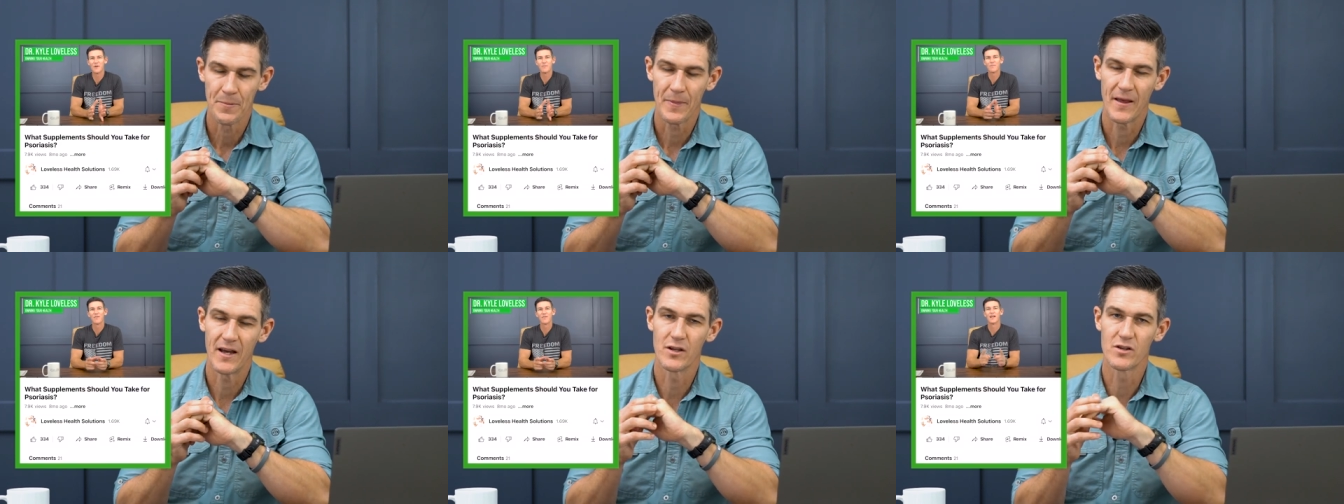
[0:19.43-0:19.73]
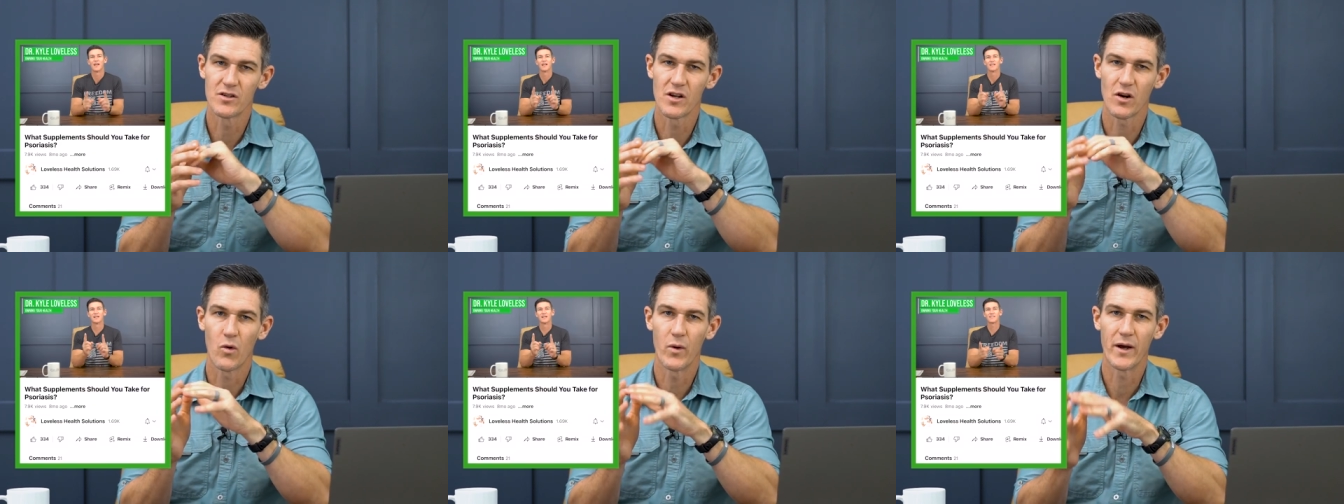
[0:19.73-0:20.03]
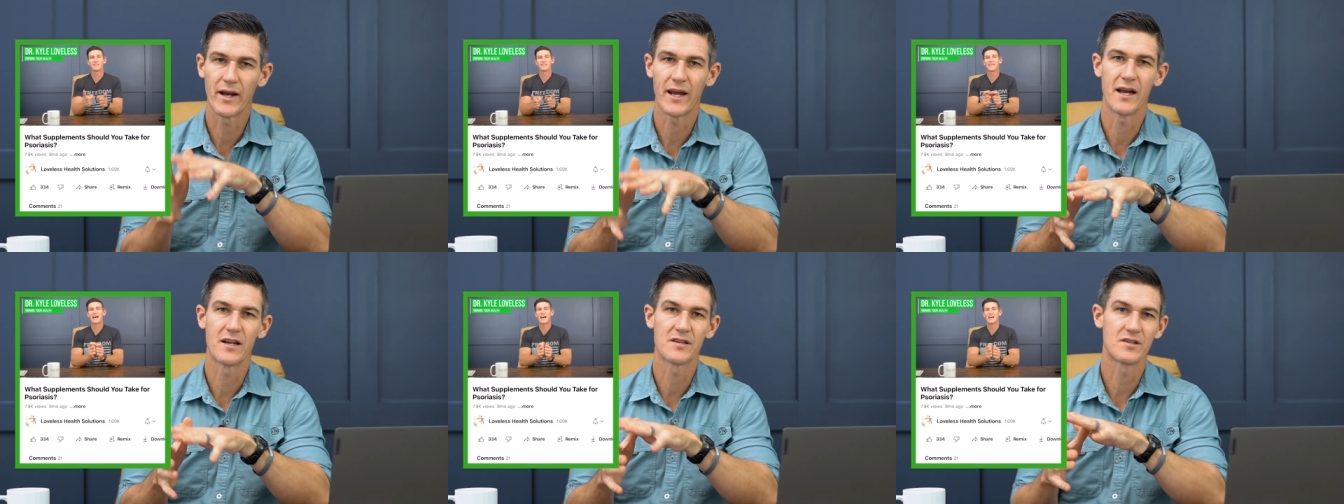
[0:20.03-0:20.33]
And there's a
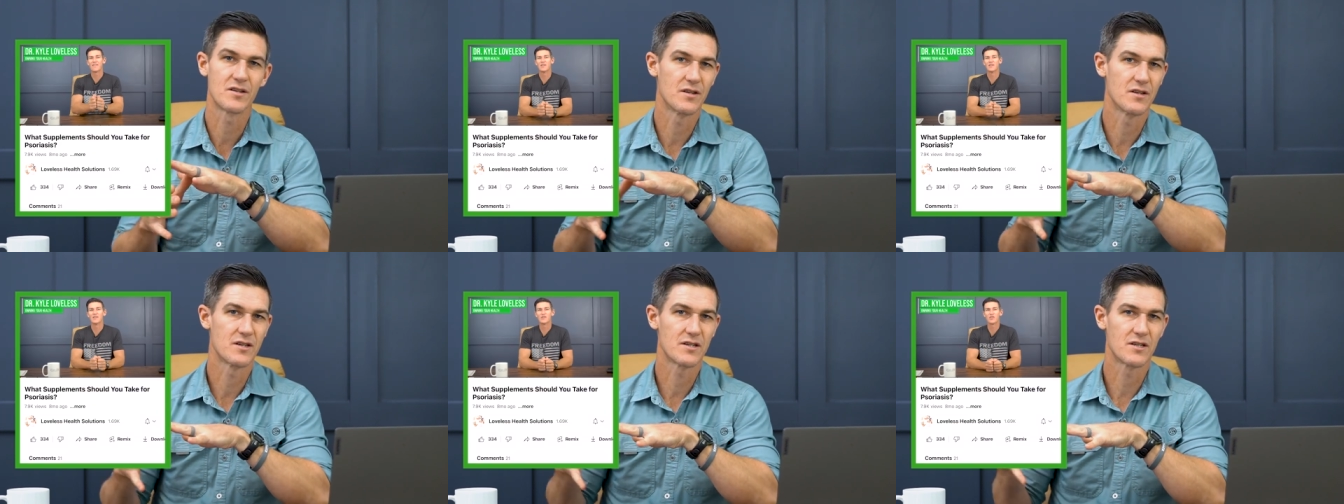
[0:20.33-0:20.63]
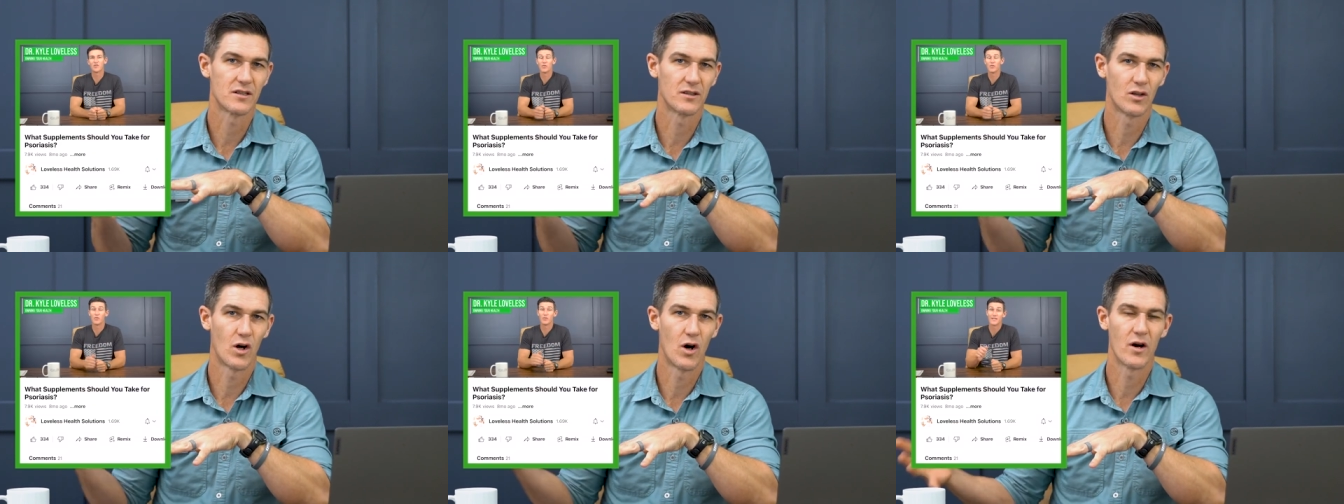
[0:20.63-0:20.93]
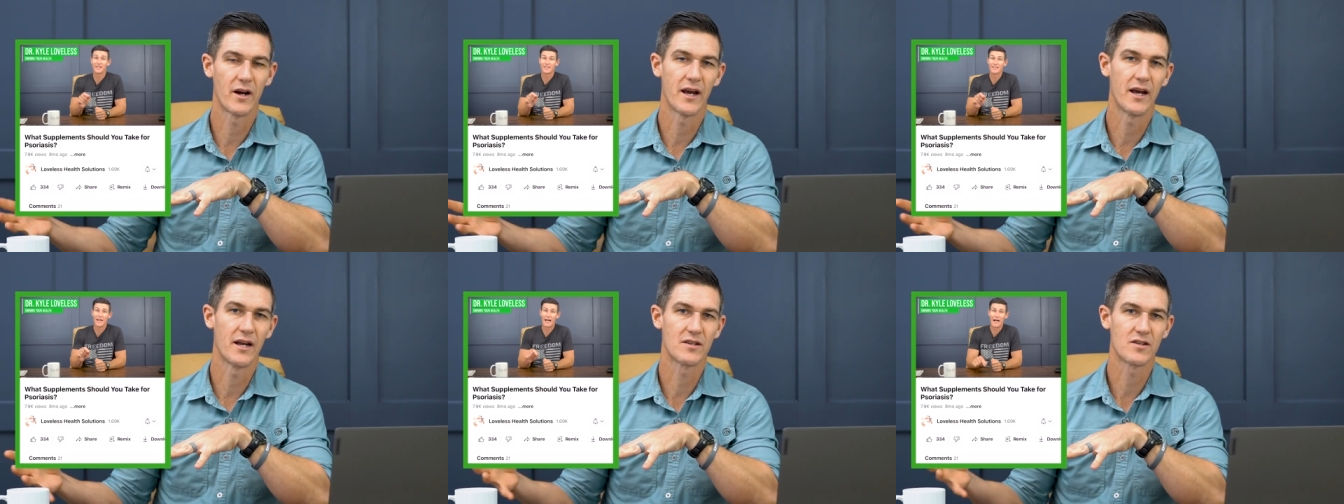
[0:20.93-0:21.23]
quick answer to this and a
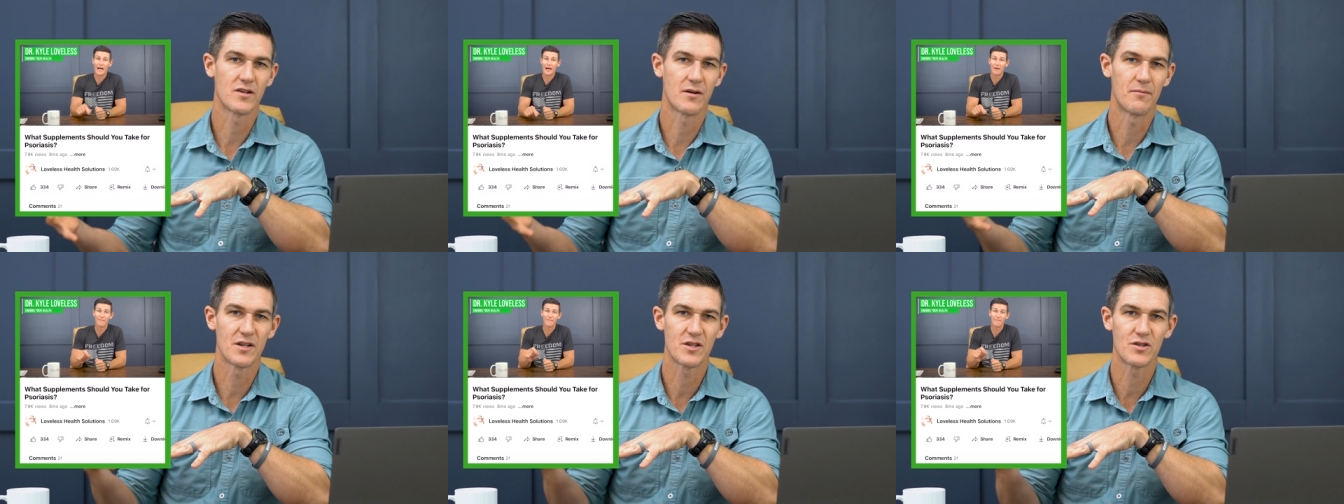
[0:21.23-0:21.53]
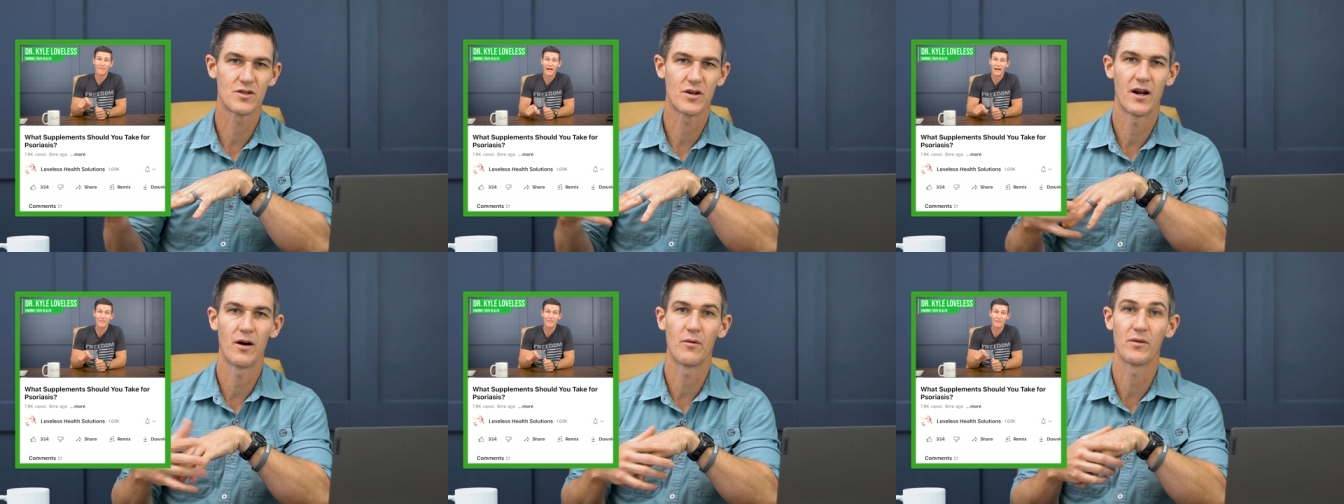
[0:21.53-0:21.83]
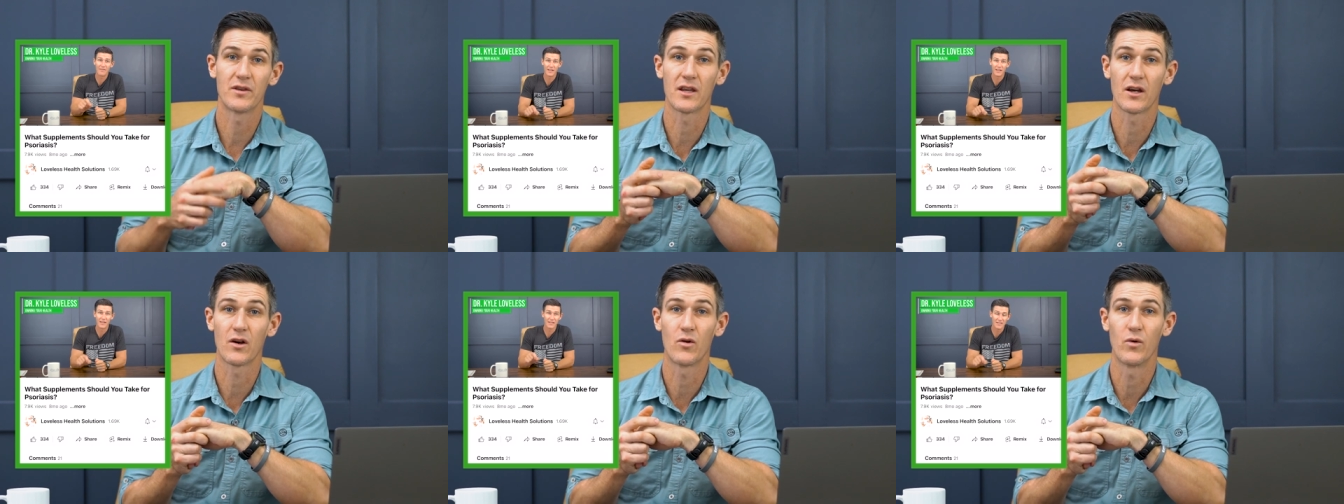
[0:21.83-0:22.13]
long answer. I'm going to start out
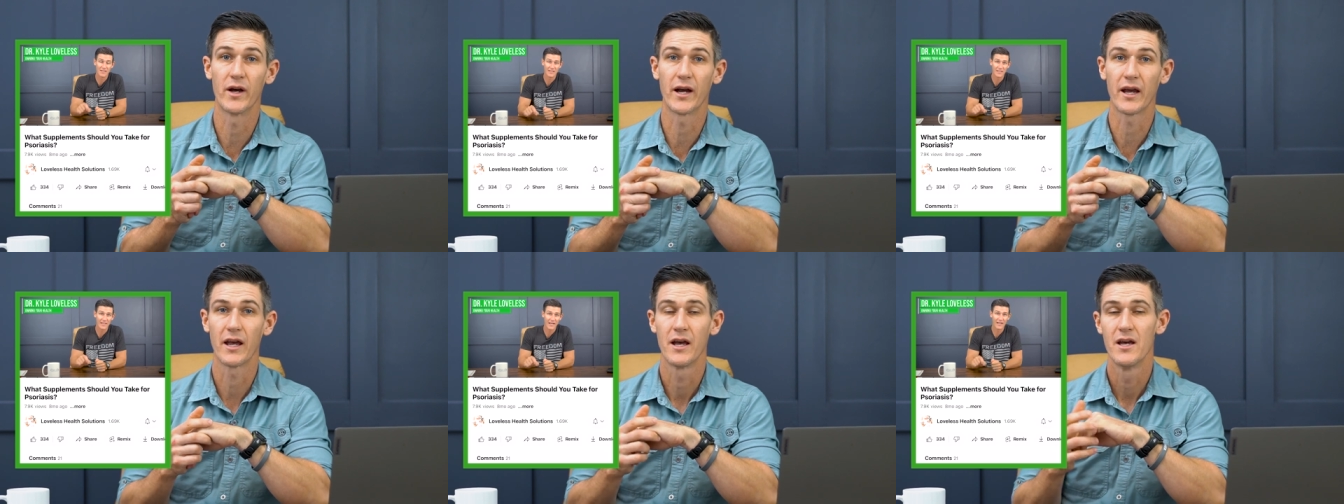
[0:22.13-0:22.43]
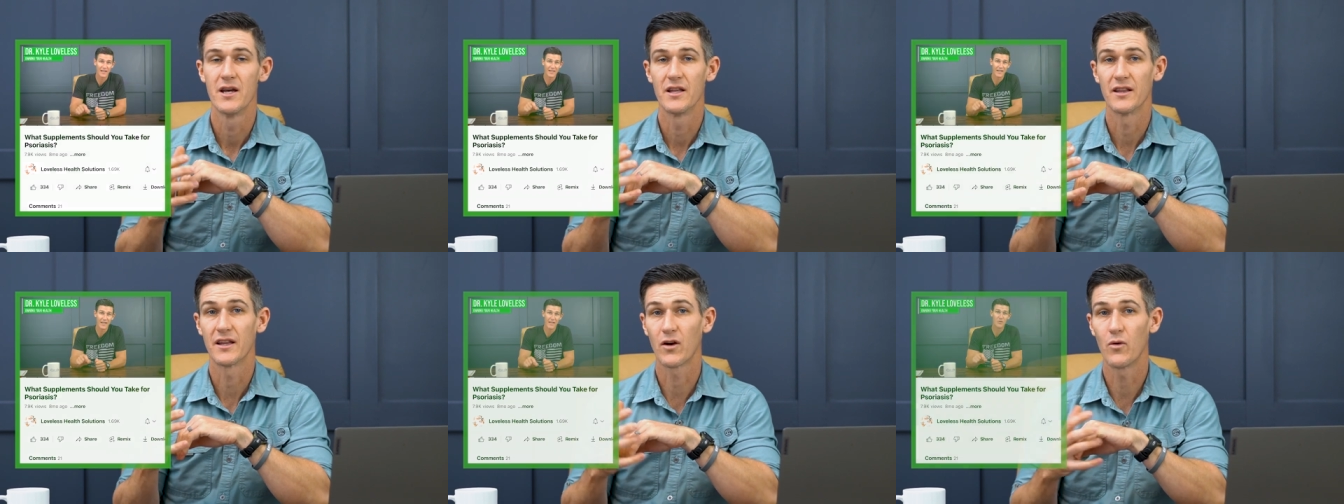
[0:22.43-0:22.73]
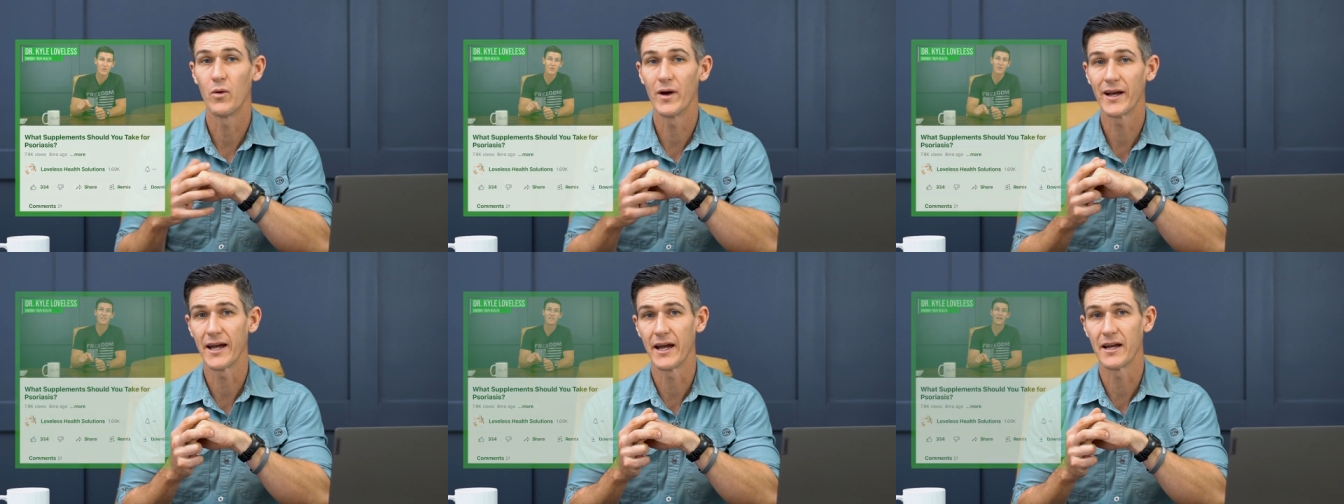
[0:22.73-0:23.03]
with the quick. The
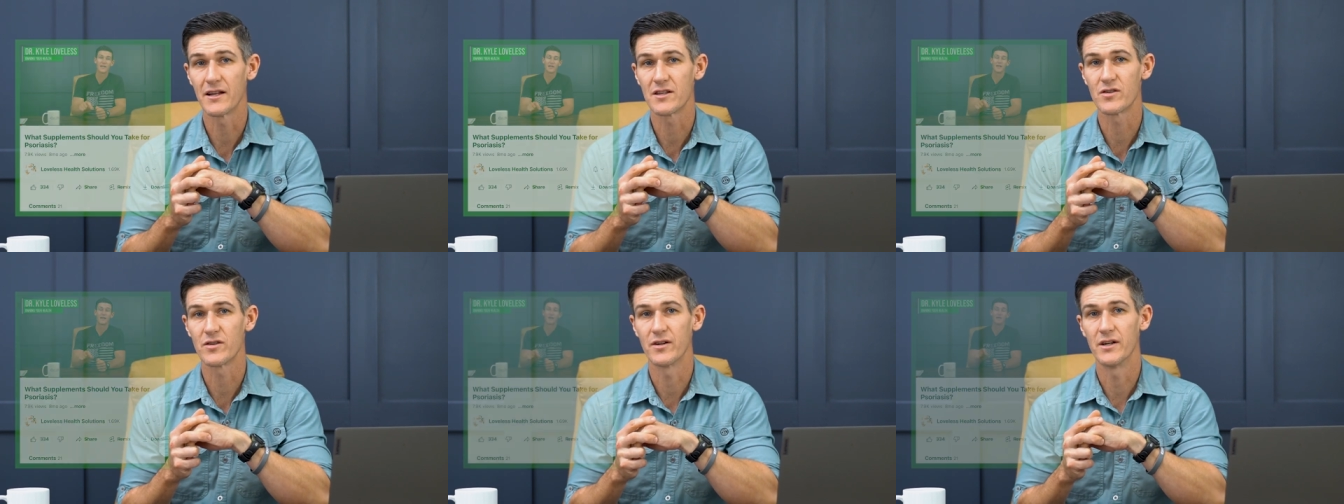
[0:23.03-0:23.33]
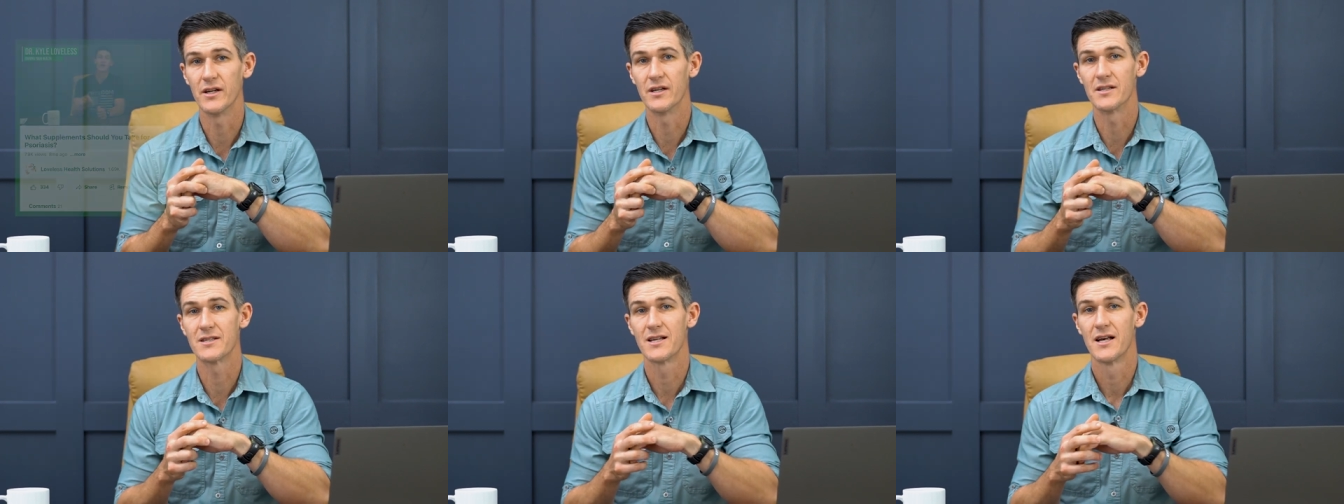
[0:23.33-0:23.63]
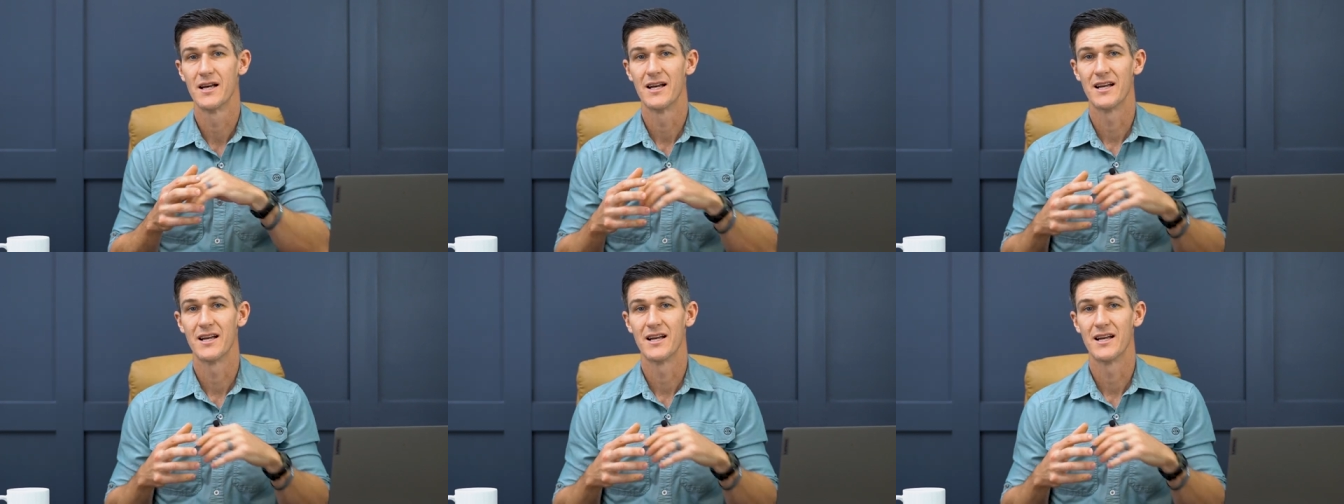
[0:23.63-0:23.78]
quick answer is,